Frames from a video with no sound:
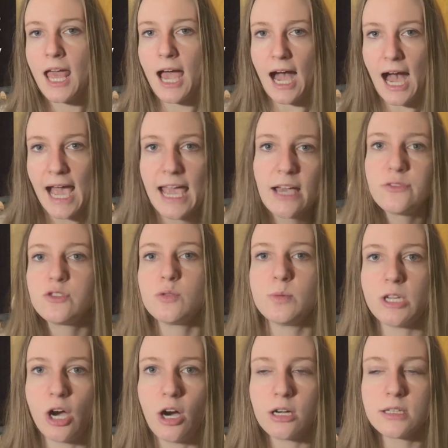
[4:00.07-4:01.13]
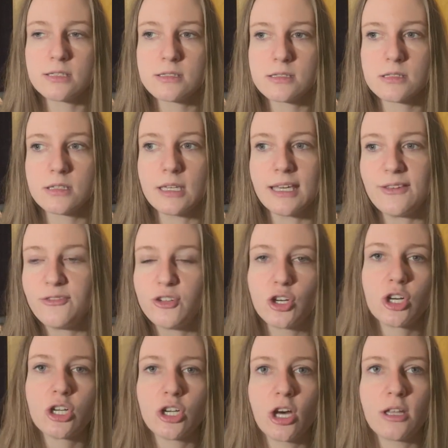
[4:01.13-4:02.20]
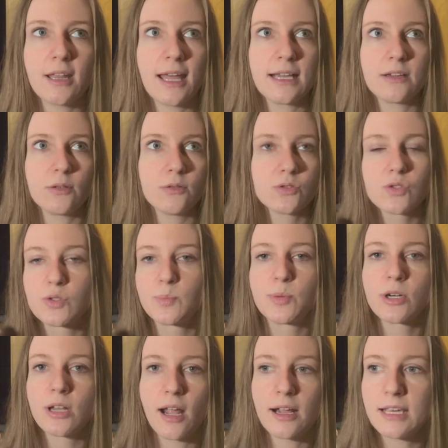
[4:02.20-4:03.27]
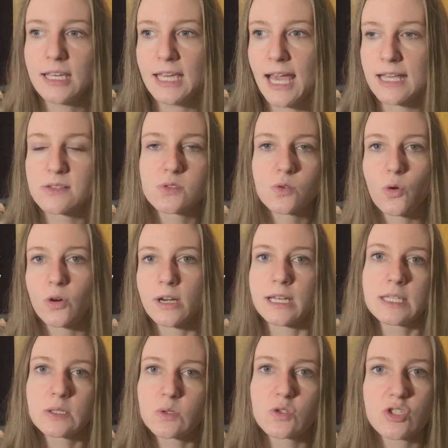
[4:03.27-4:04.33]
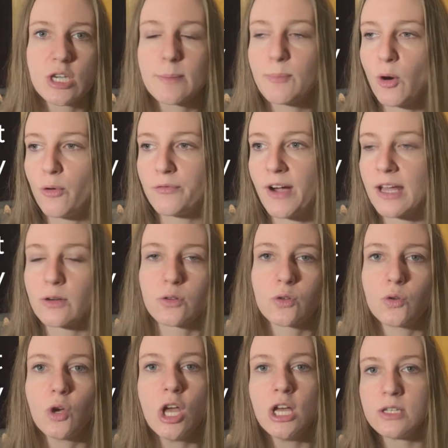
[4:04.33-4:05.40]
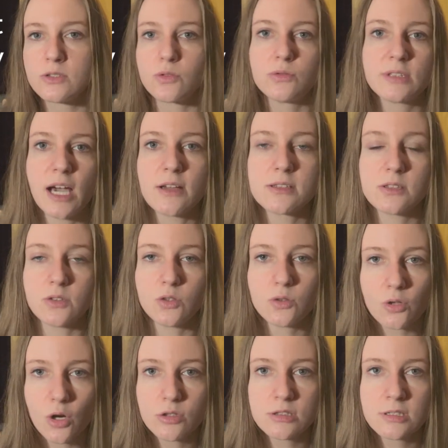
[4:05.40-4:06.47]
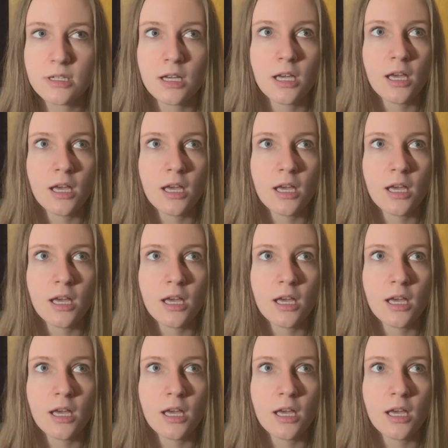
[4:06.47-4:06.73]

I have to be honest, if you're not like super lucky and score an internship of, I don't know, 2,000 euros,